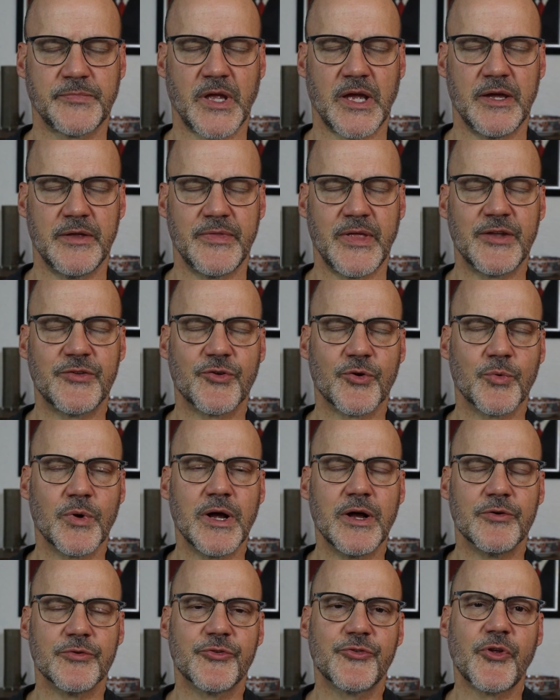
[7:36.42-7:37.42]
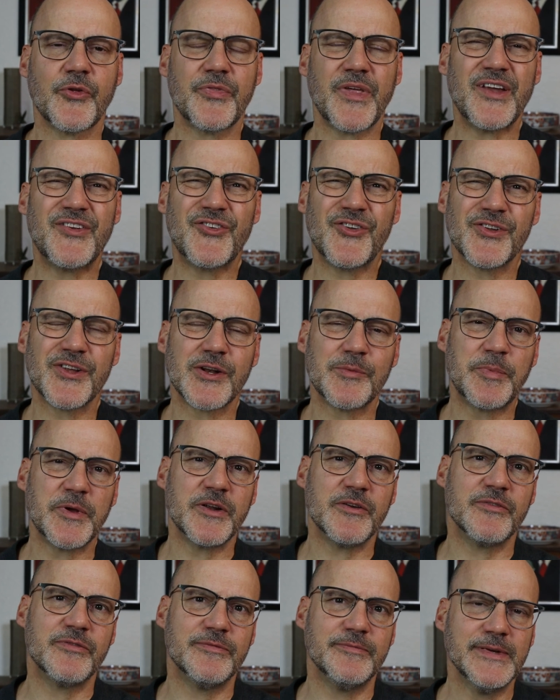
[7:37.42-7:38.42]
And that's around. So that's a little
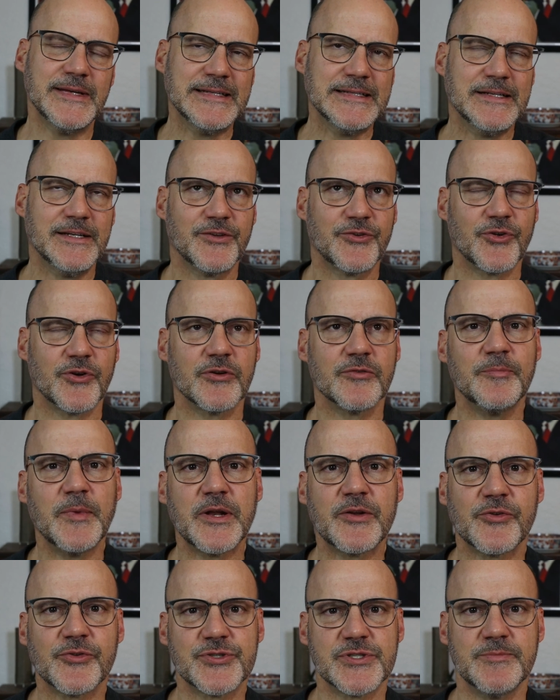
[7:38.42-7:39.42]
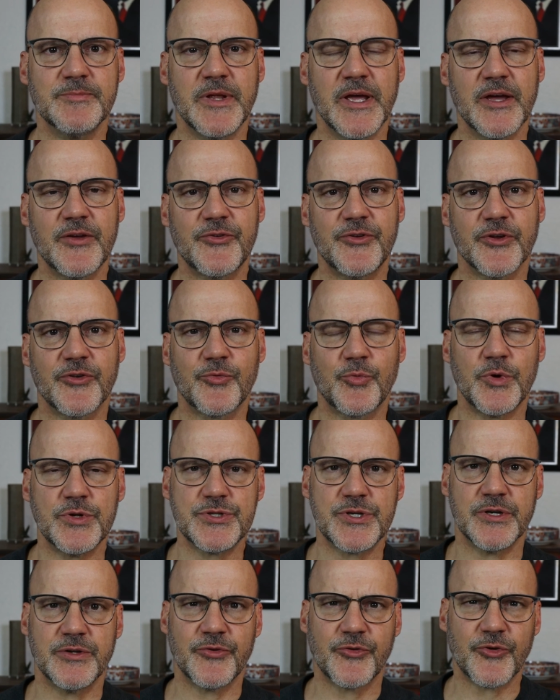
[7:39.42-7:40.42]
bit of sort of mental gymnastics
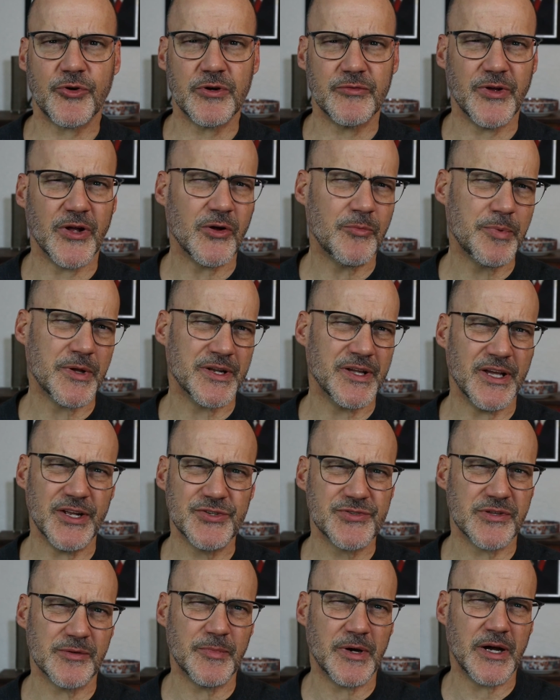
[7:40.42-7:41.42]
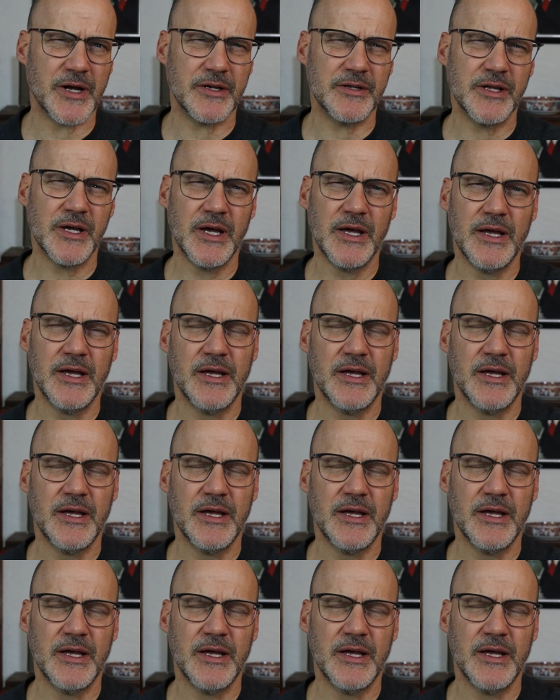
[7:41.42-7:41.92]
which can sort of help engage the mind.